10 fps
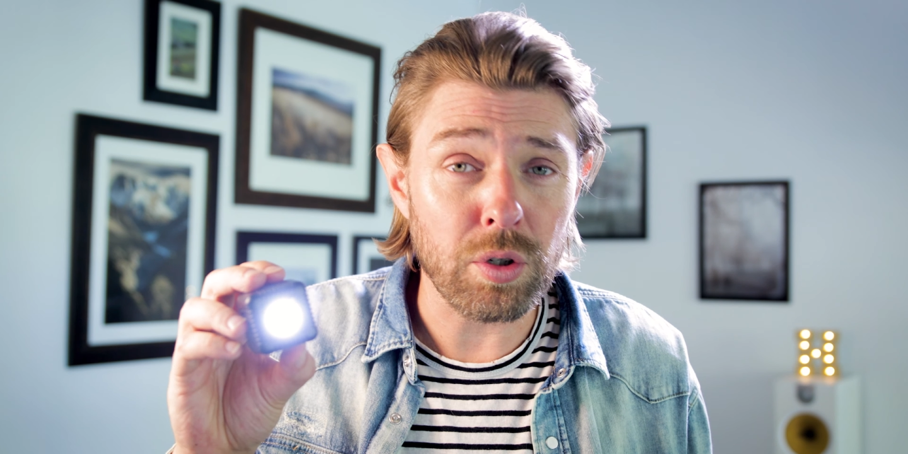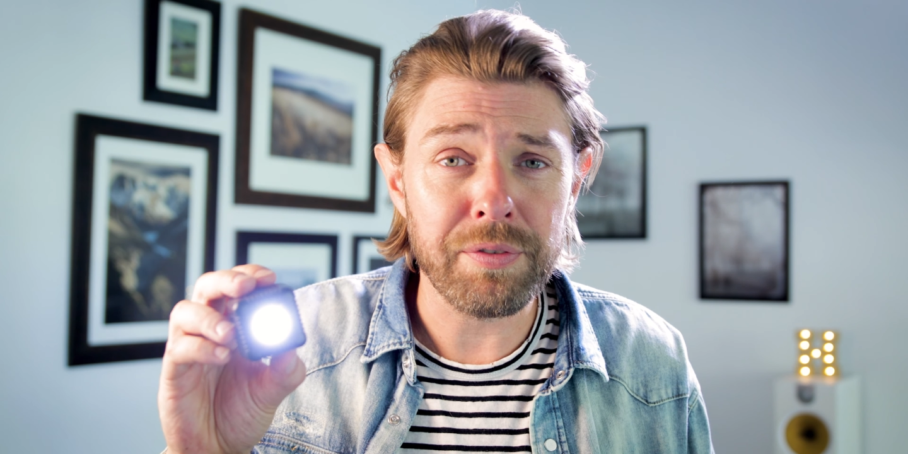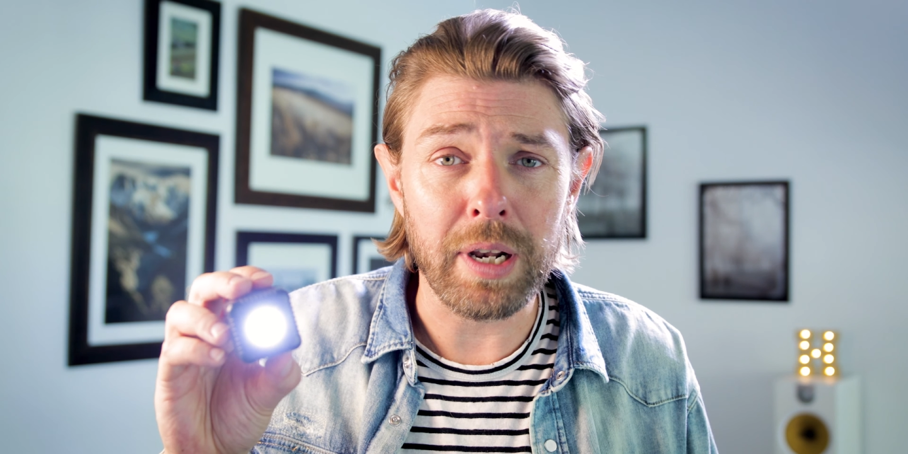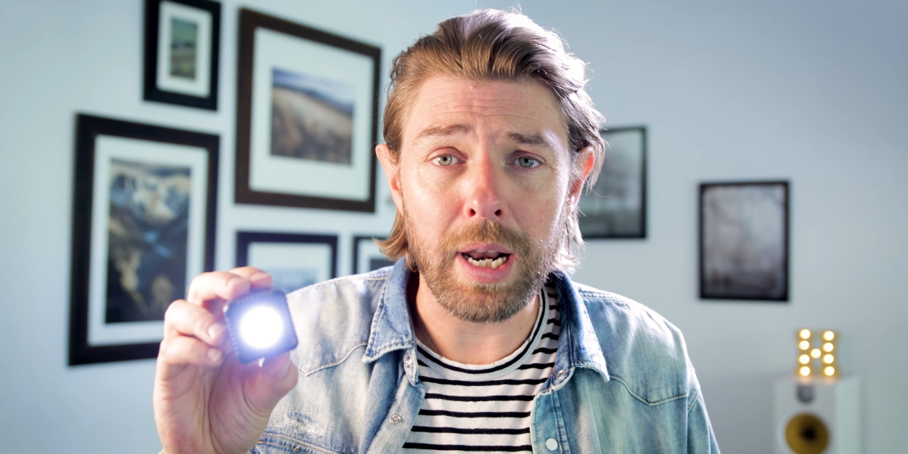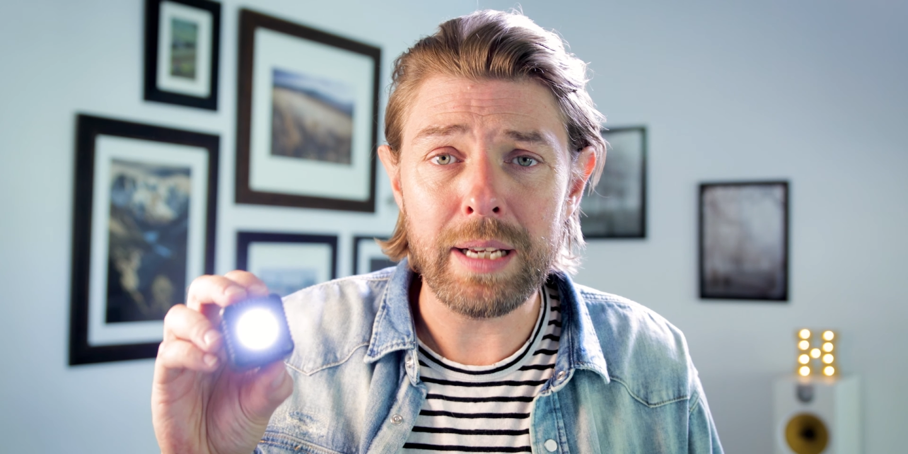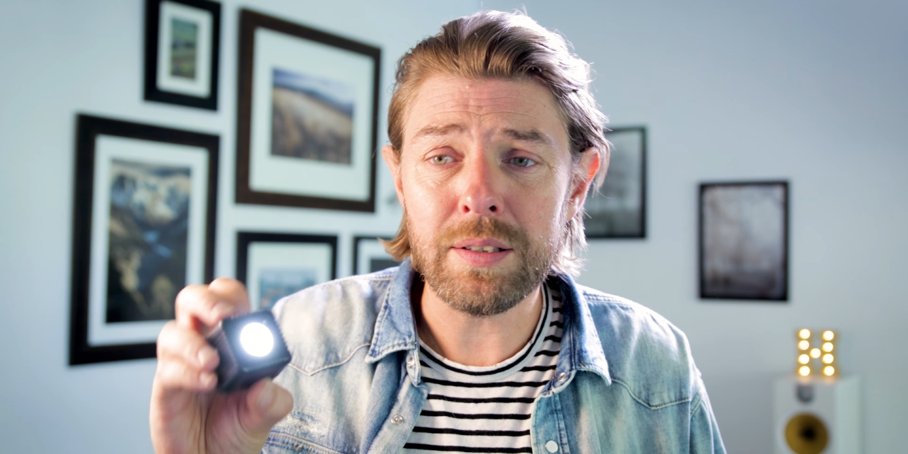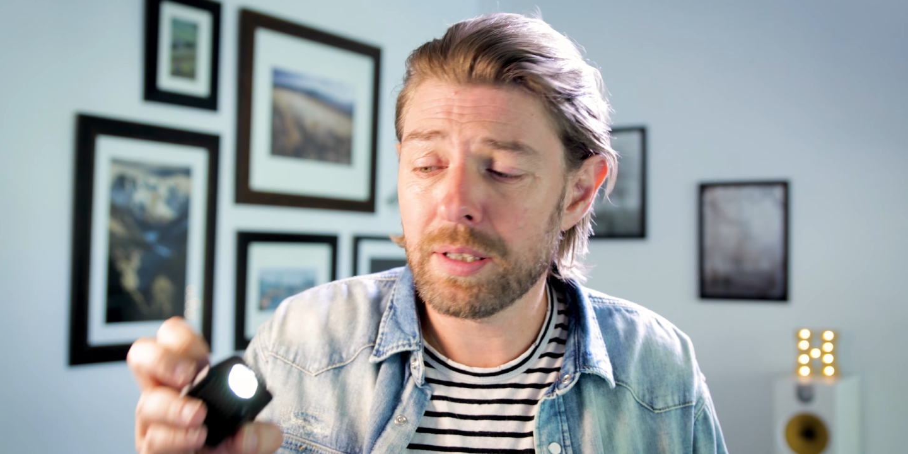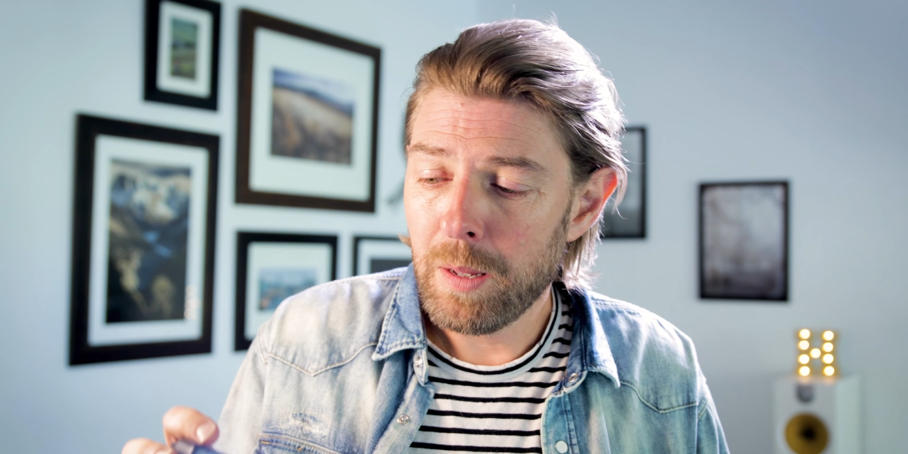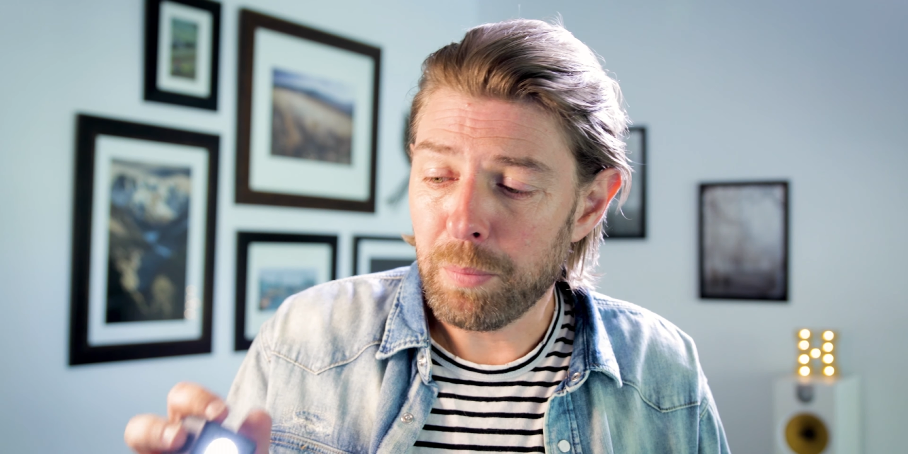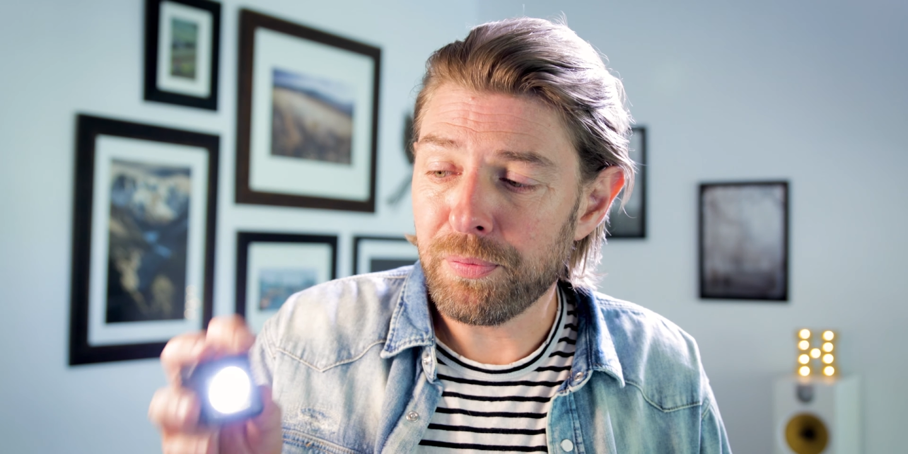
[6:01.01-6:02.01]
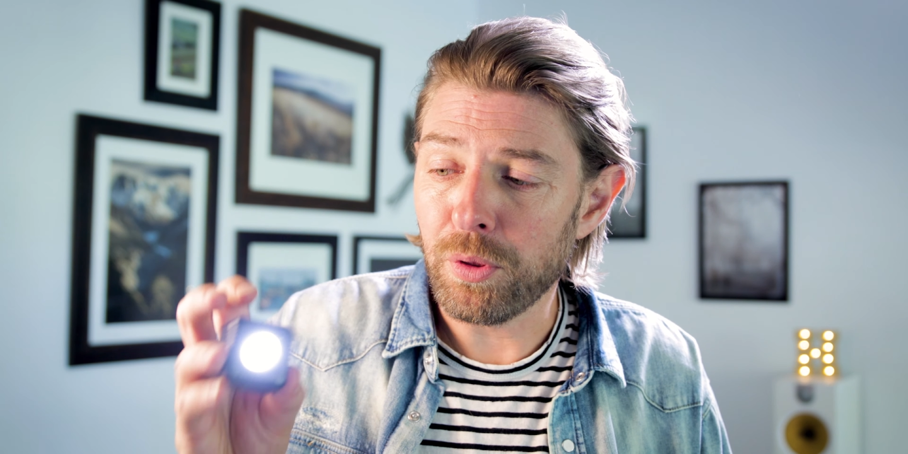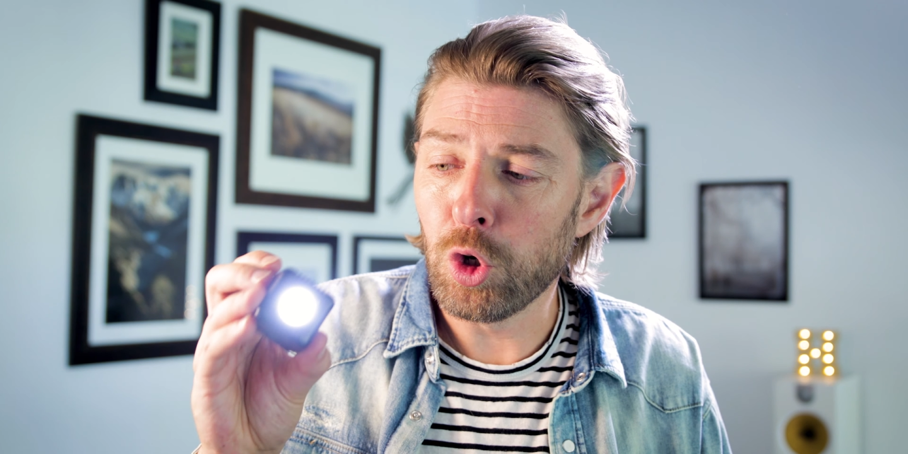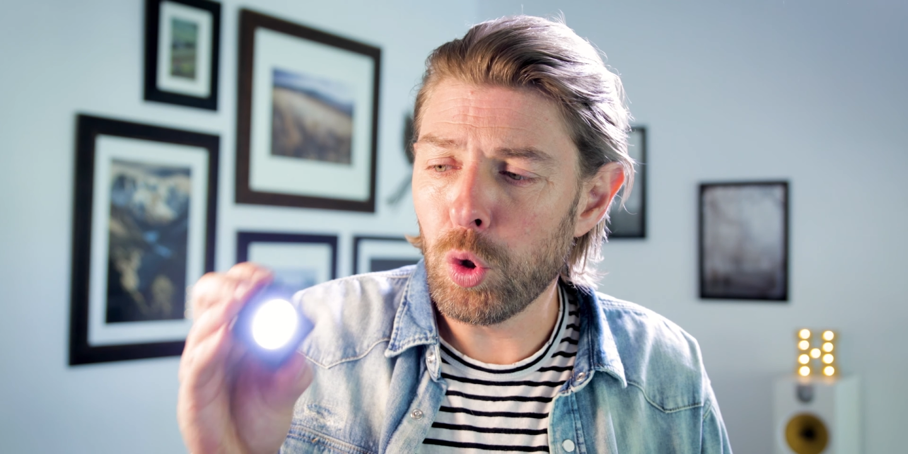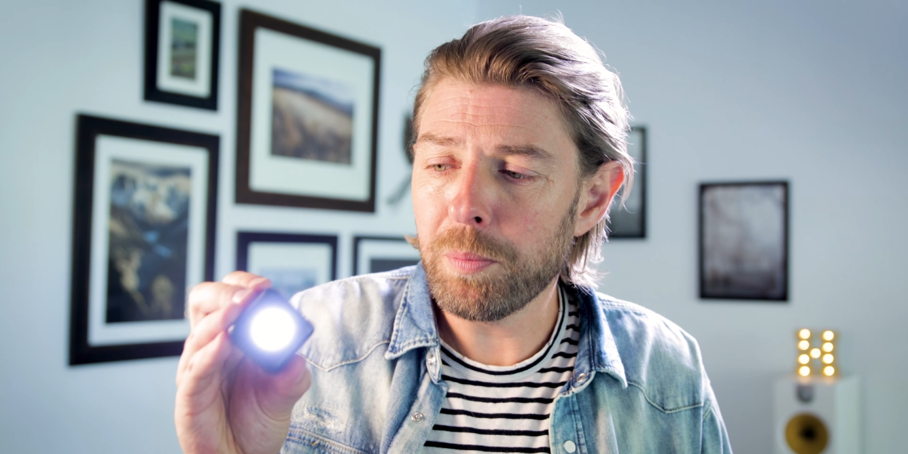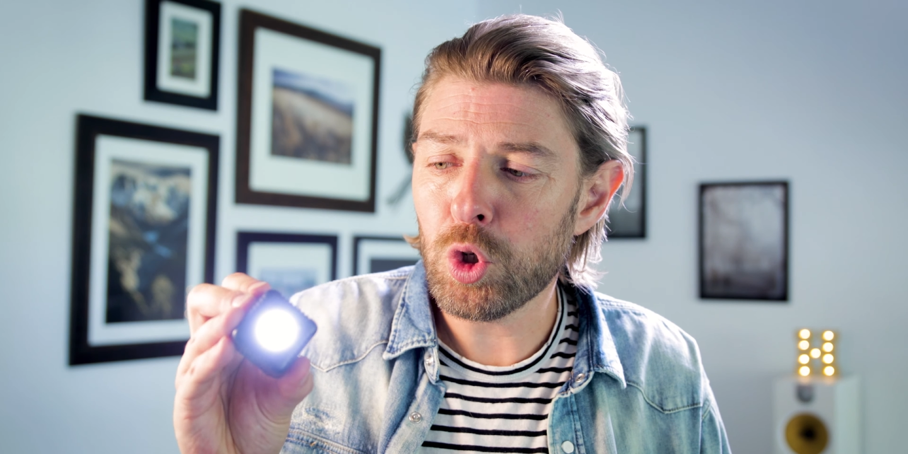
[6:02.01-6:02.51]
of the lights. But for the LUME